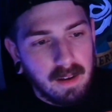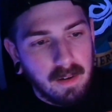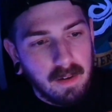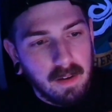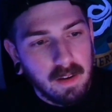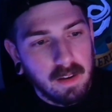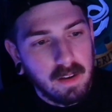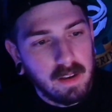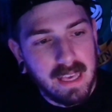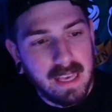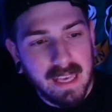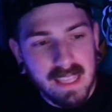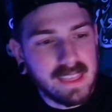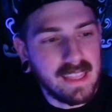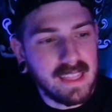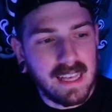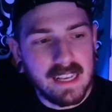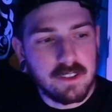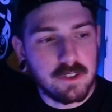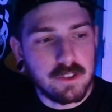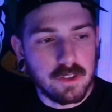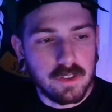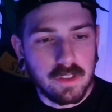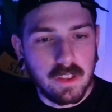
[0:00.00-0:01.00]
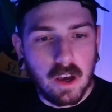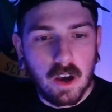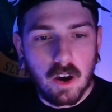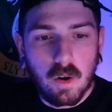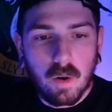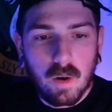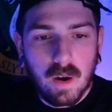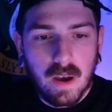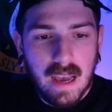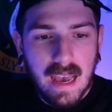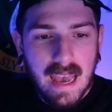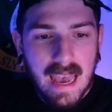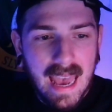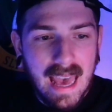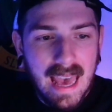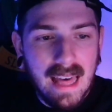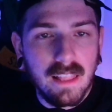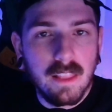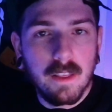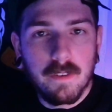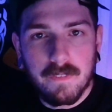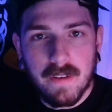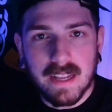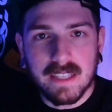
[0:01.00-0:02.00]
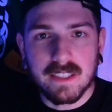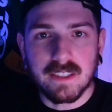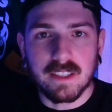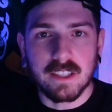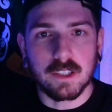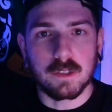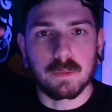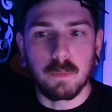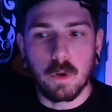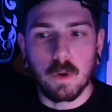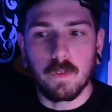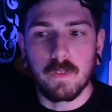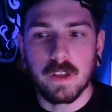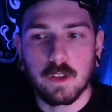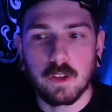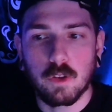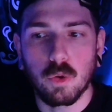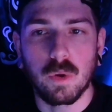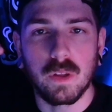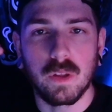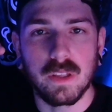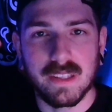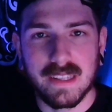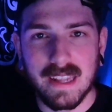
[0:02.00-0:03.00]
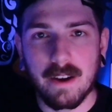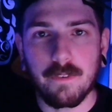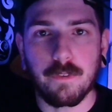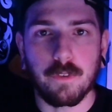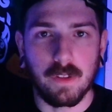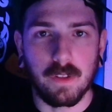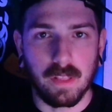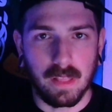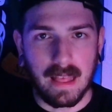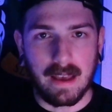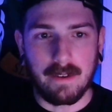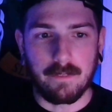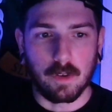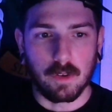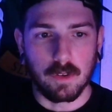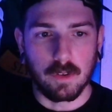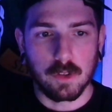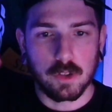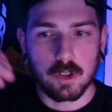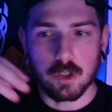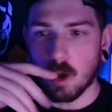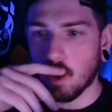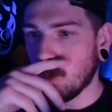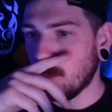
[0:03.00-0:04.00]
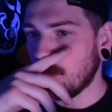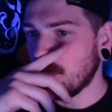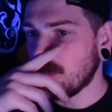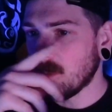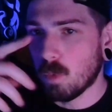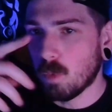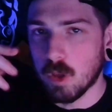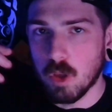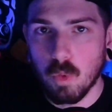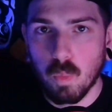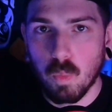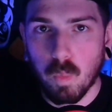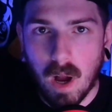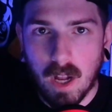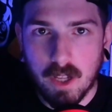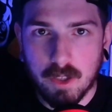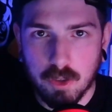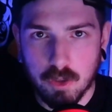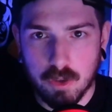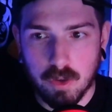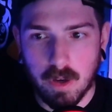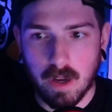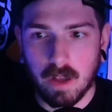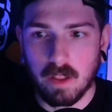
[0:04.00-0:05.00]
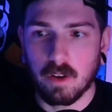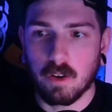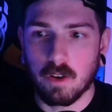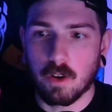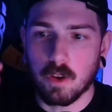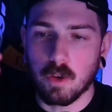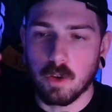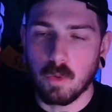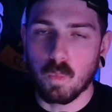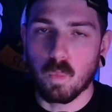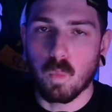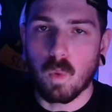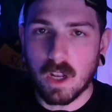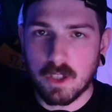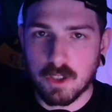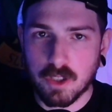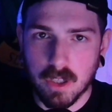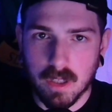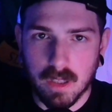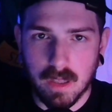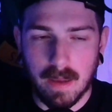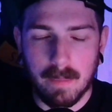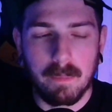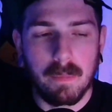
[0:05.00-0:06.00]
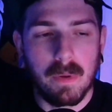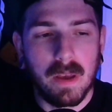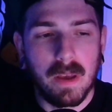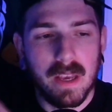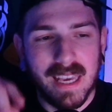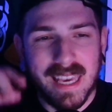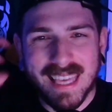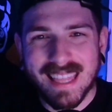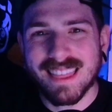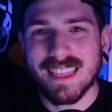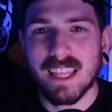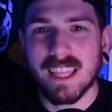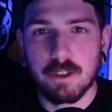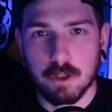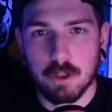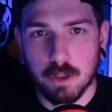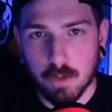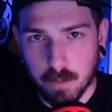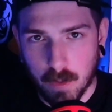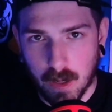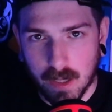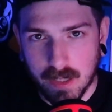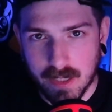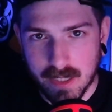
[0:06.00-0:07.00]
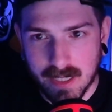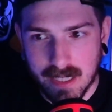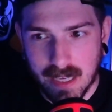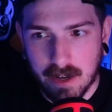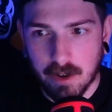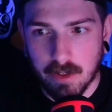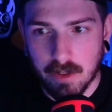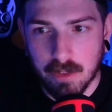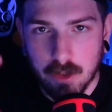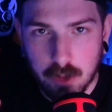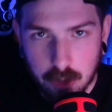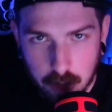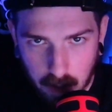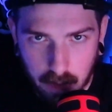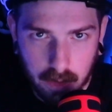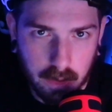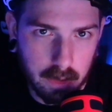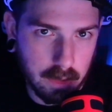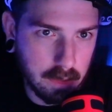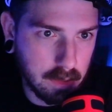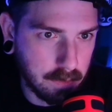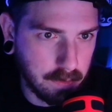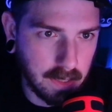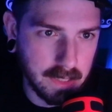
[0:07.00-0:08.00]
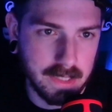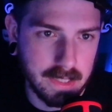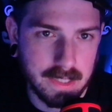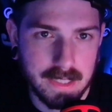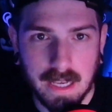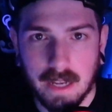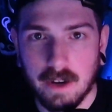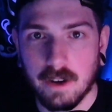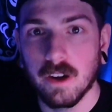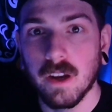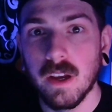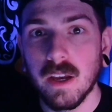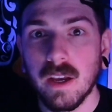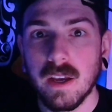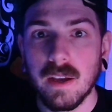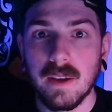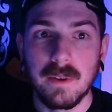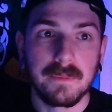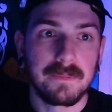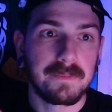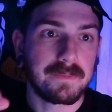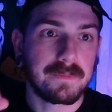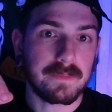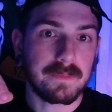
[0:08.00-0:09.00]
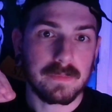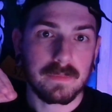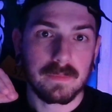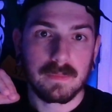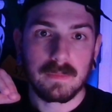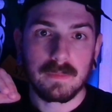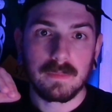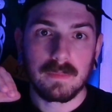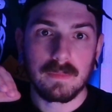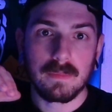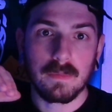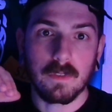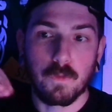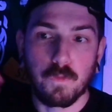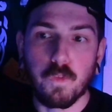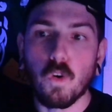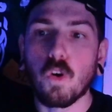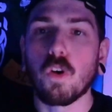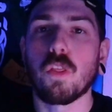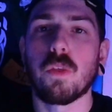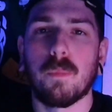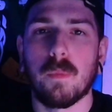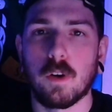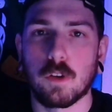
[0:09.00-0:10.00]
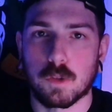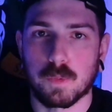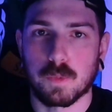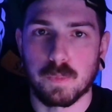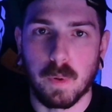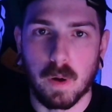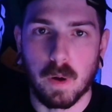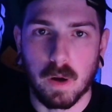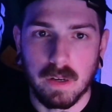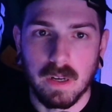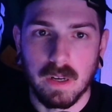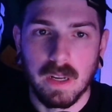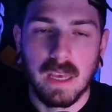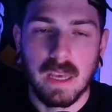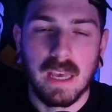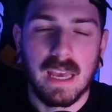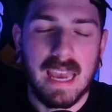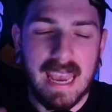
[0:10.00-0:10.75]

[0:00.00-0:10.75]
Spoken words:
Heath Ledger, though, elevates this movie to a different level. So when you watch a trailer or you watch a clip, Heath Ledger's front and center. The Joker is front and center for the most part.